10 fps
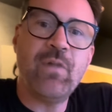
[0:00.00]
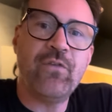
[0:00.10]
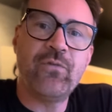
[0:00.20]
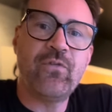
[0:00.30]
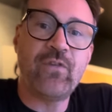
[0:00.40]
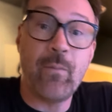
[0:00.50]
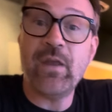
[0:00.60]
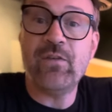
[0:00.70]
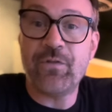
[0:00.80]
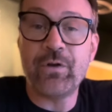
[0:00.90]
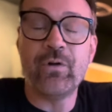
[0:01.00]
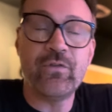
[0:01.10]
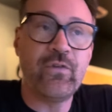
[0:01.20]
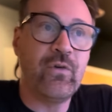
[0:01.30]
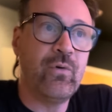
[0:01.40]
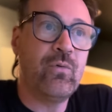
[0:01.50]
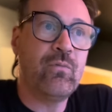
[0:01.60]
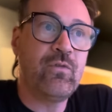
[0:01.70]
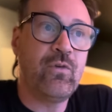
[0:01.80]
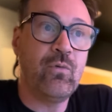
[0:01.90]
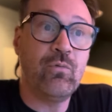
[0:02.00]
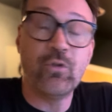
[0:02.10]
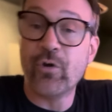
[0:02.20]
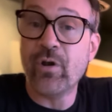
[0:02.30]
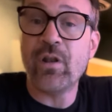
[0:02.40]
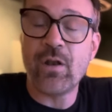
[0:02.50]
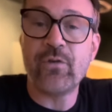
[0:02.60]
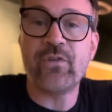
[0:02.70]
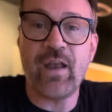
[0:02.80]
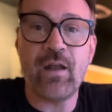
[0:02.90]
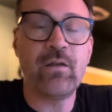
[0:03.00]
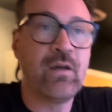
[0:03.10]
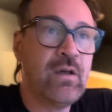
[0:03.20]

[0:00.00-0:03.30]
It's semi-difficult to to learn and understand.